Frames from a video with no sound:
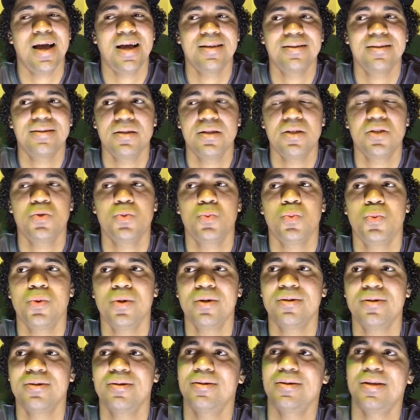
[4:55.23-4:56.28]
just want
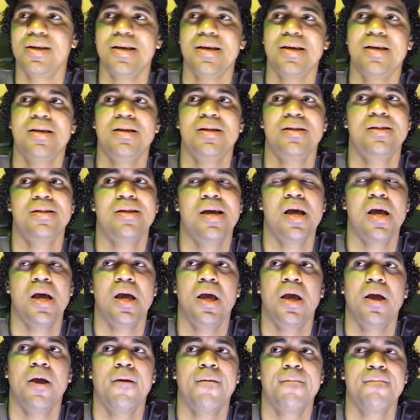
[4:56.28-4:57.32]
to say
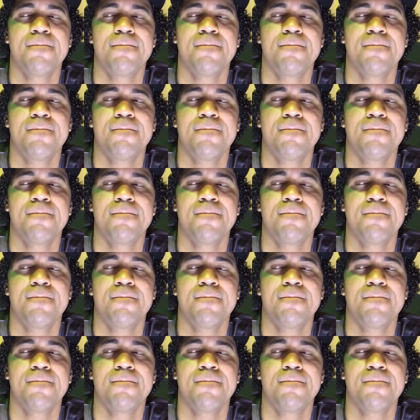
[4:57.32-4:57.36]
that